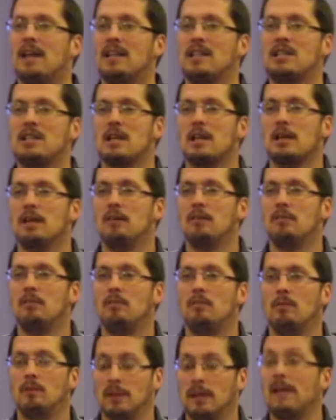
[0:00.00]
has
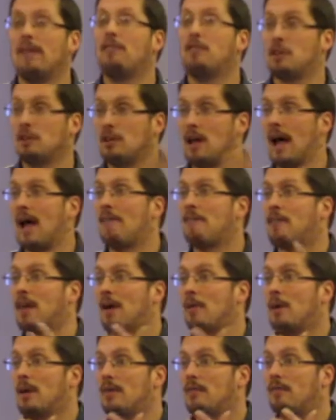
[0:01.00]
lived the life
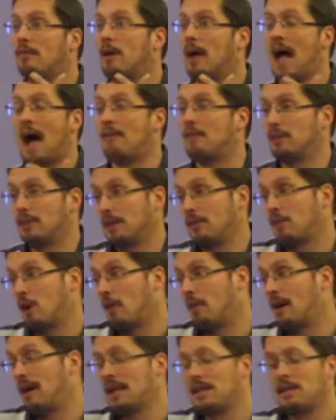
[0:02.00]
that we haven't lived
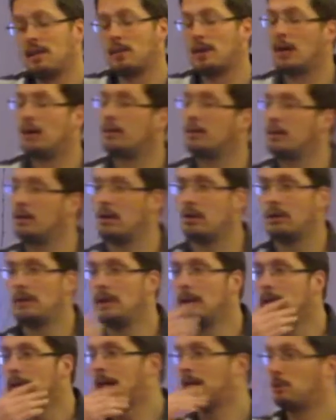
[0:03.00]
already. And then we go,
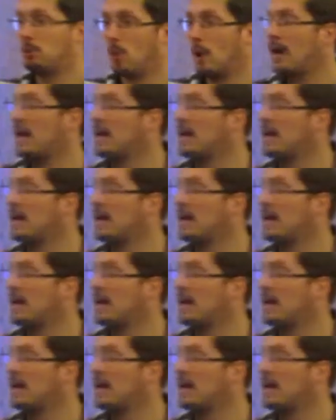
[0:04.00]
like